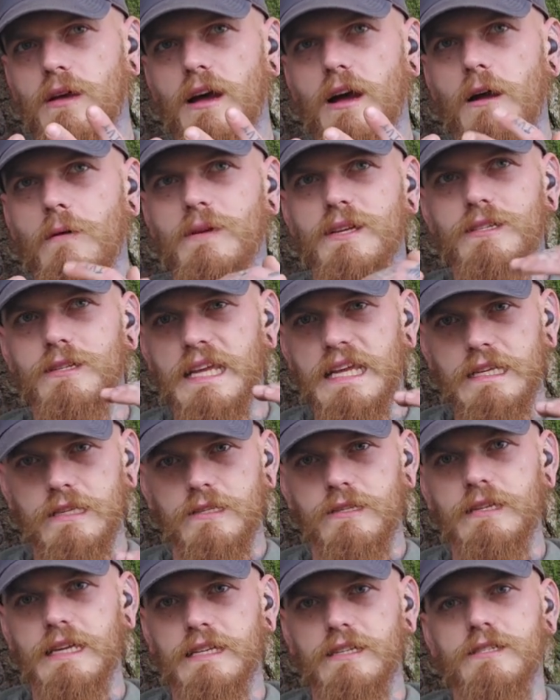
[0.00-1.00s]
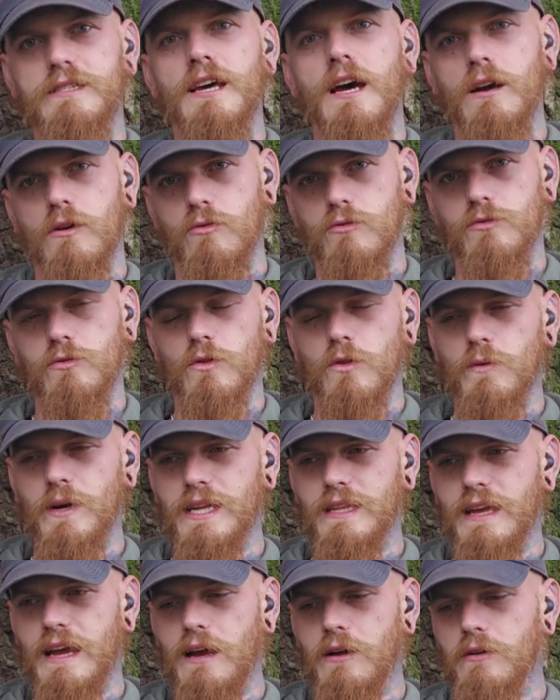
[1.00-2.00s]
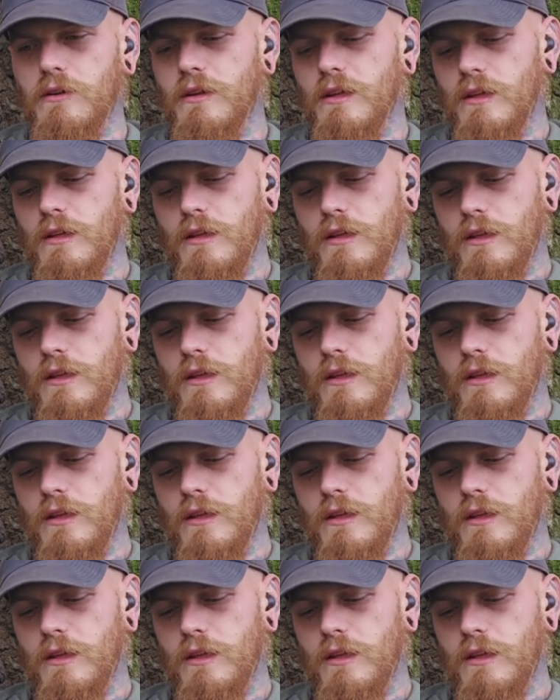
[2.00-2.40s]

Um, it's, it's, it's turtles all the way down.